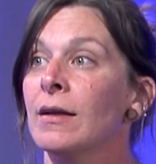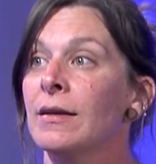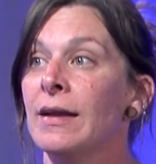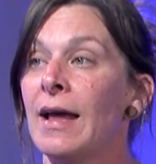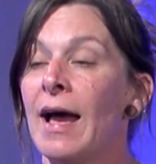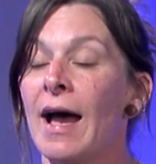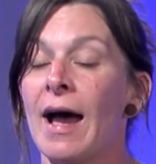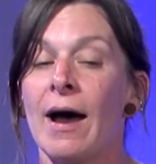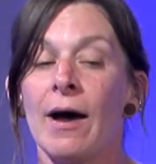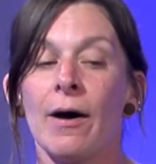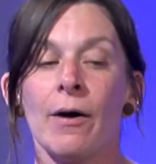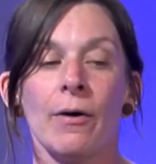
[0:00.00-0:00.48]

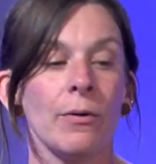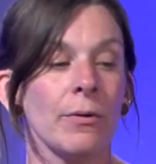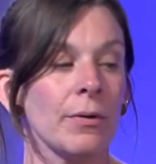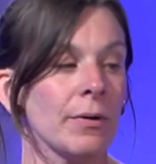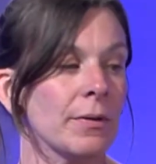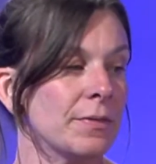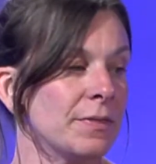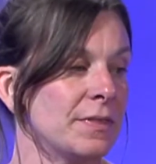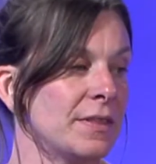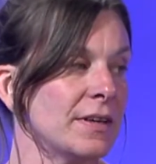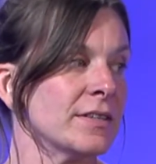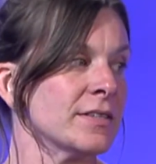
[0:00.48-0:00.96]
Now,
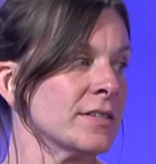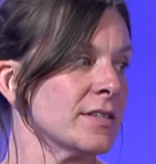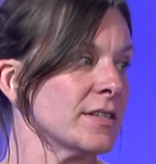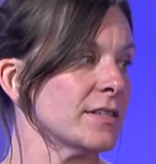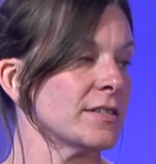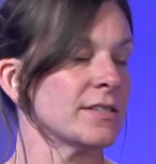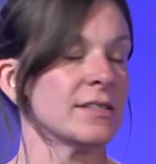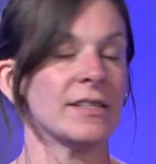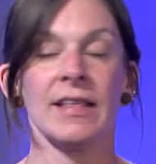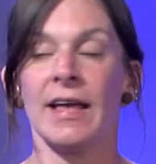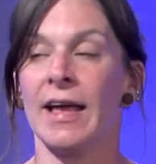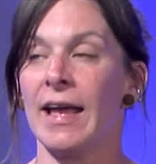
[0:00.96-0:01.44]
this
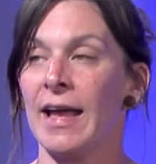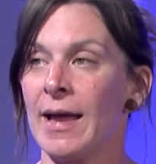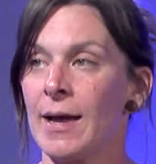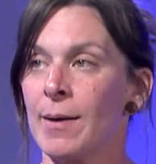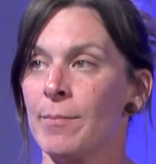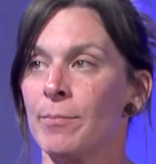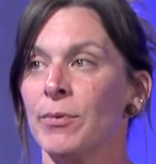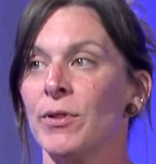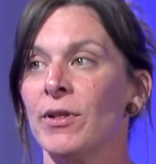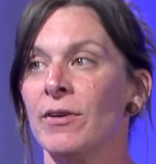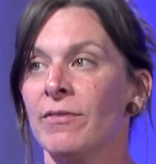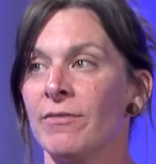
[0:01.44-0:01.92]
is the
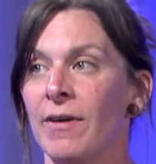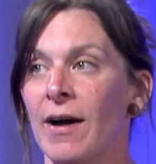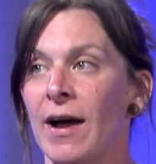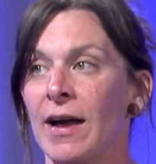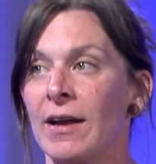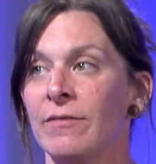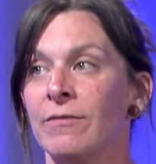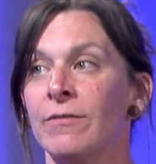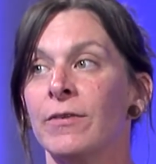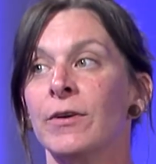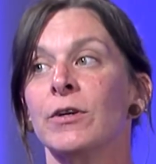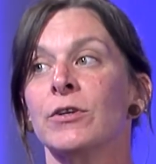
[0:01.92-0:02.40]

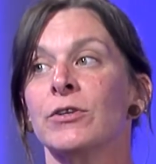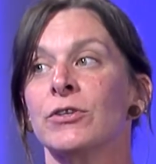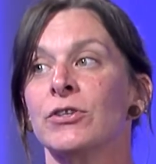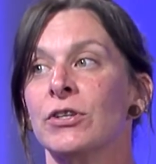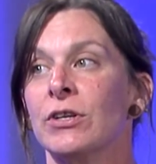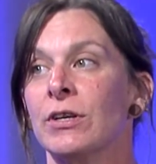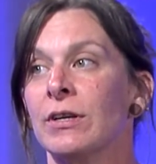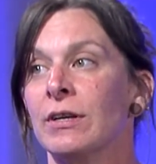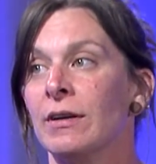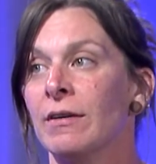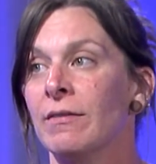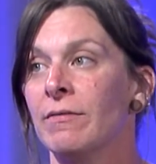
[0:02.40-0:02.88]
amplified
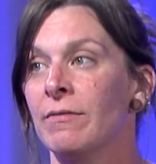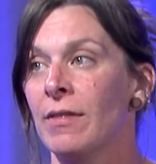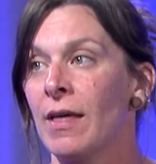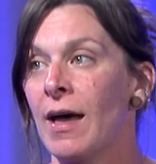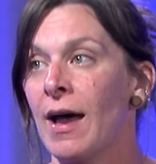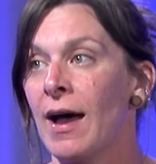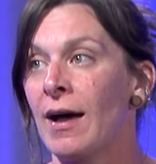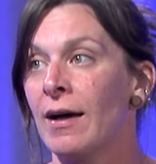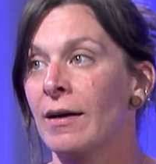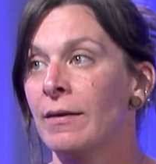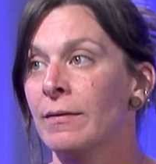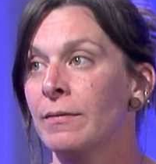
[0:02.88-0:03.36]
version of
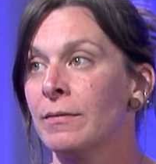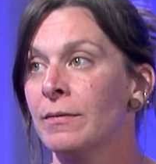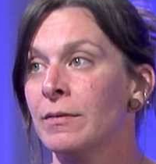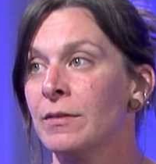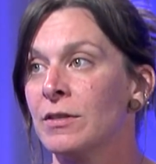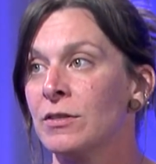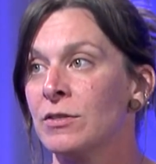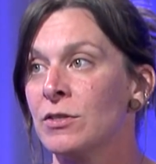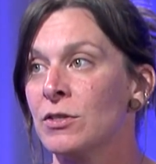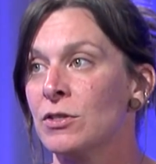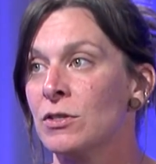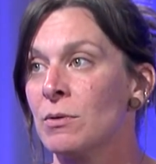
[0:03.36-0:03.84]
that.
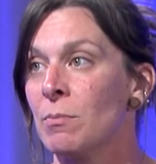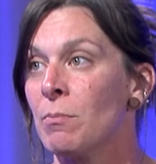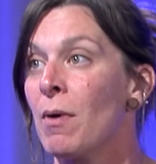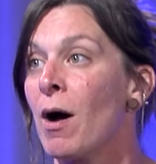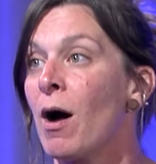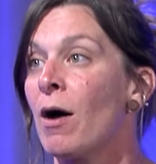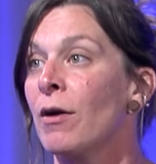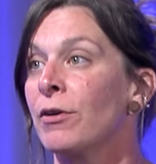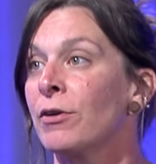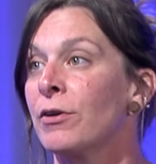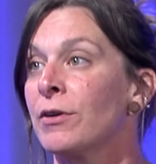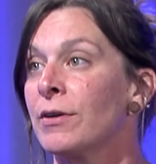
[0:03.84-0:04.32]
This is a
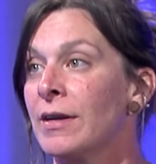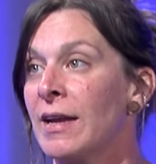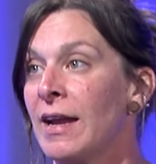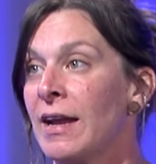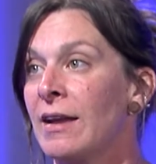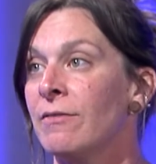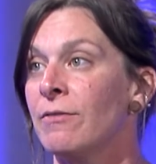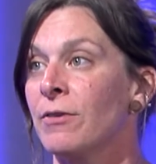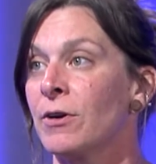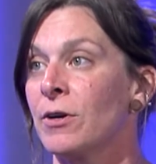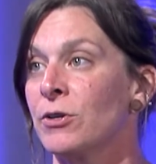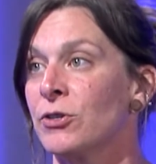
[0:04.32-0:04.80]
modern
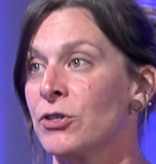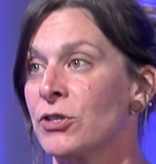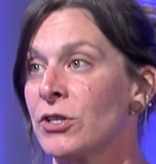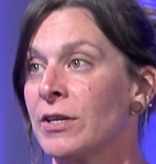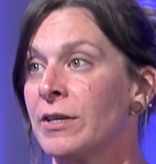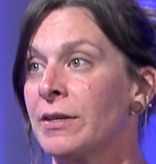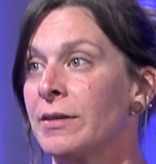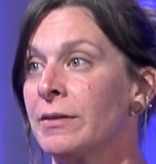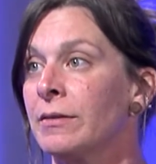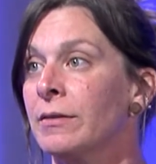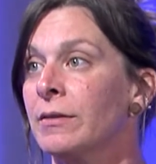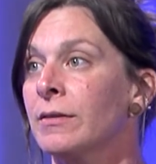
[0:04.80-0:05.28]
day
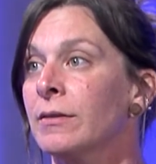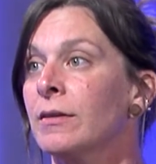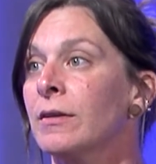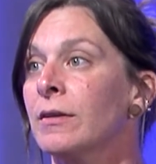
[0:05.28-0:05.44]
version.